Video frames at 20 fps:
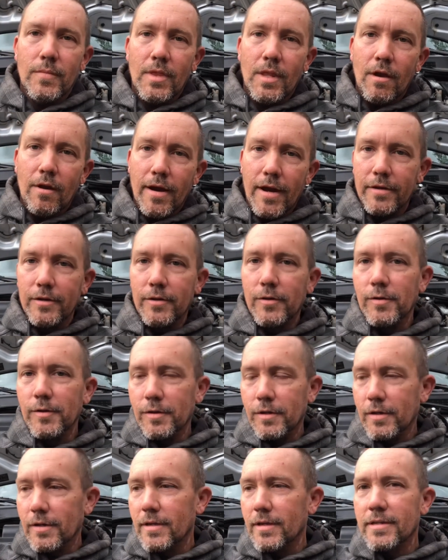Right, I had to go
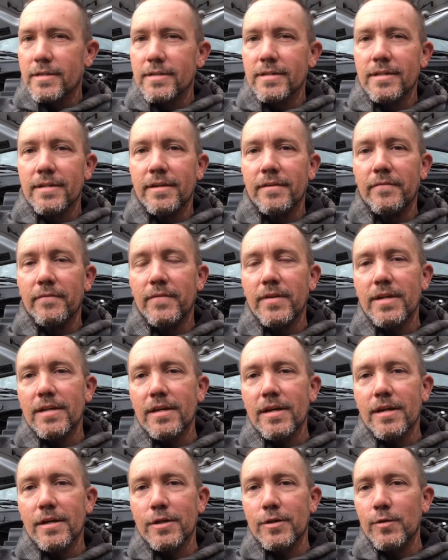look. It's an
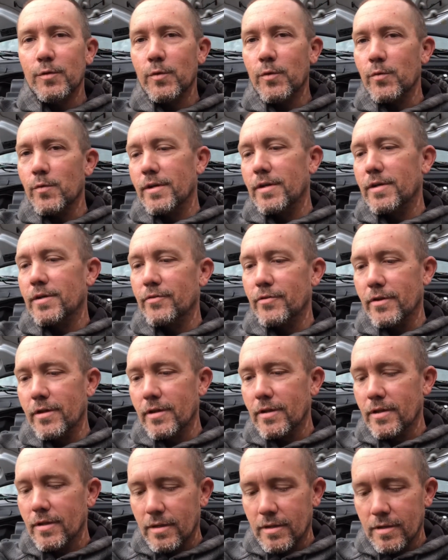Invidia Q300.
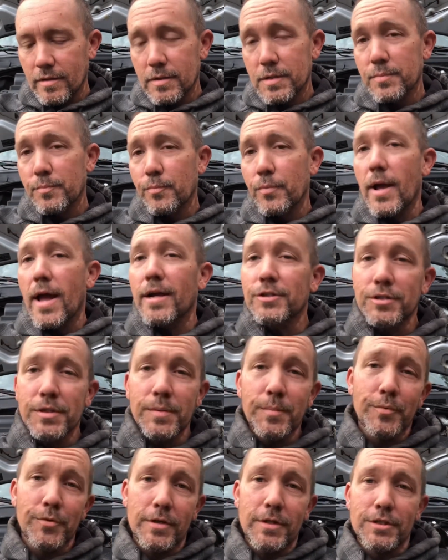It's actually
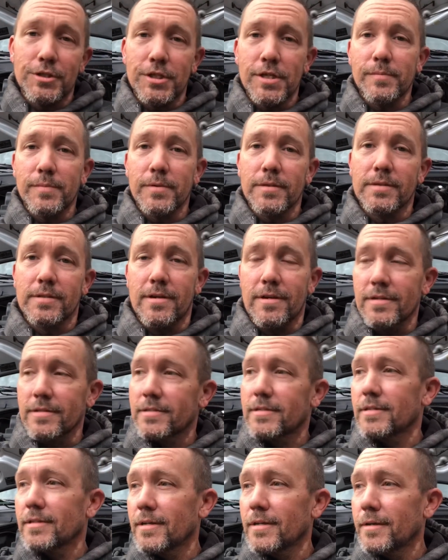pretty cheap
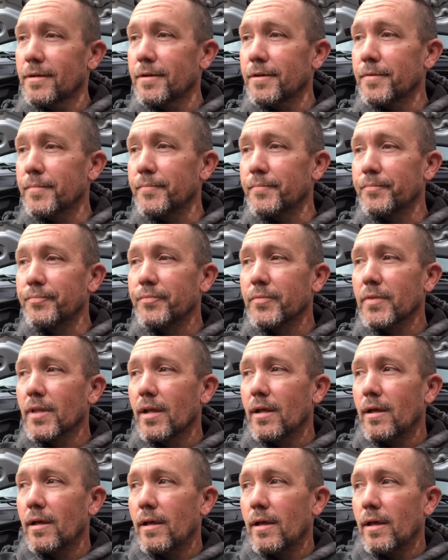exhaust. Um,
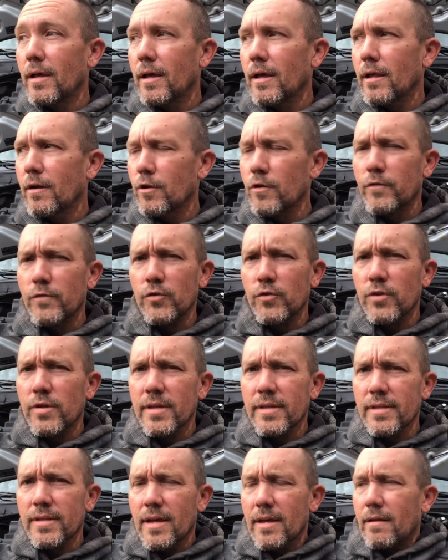I don't know if you can
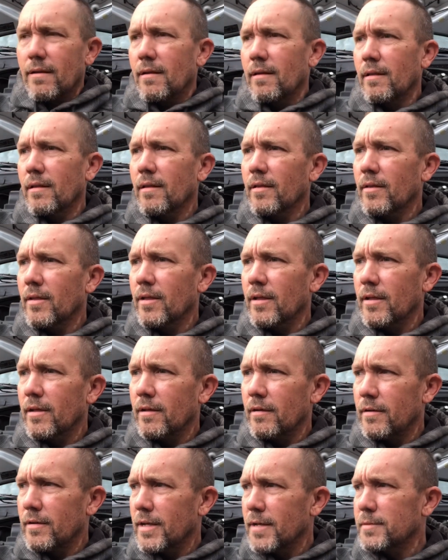get that uh,
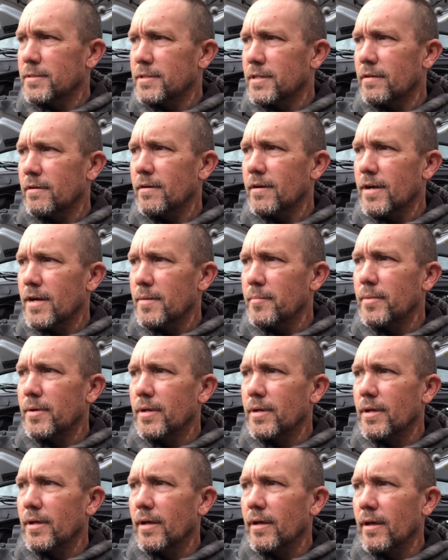on Amazon or not,
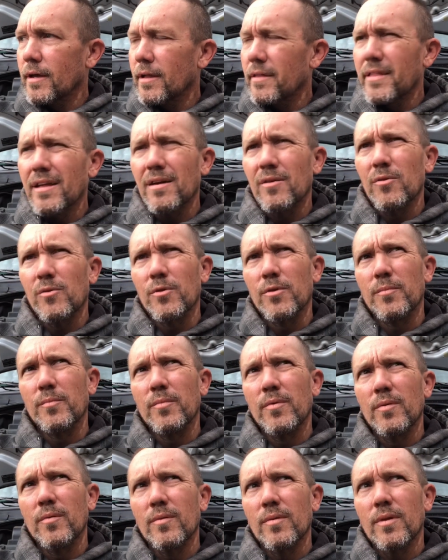but uh, I think I ordered
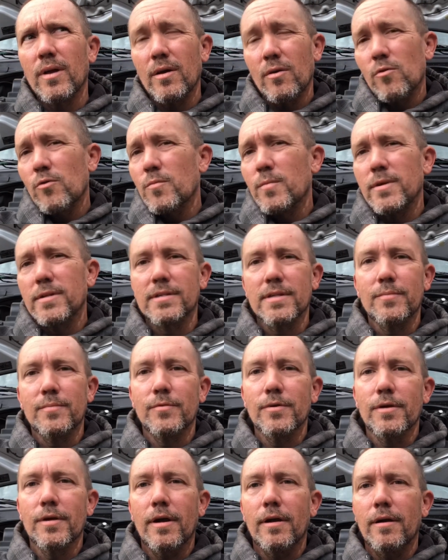I ordered mine
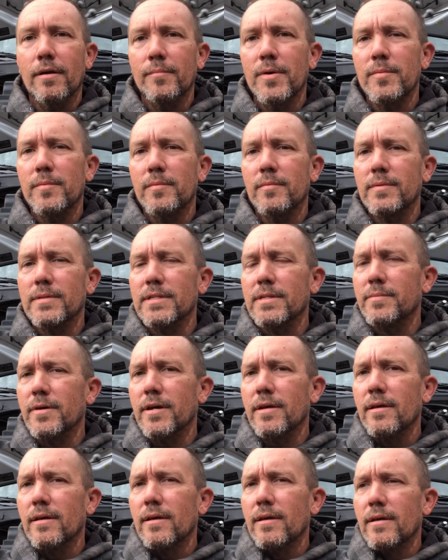somewhere. Uh, maybe it was eBay.
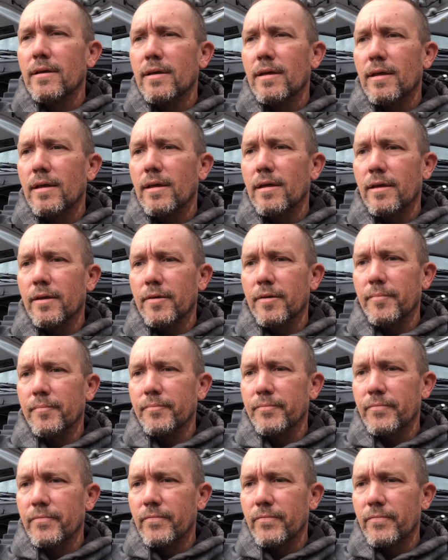Um,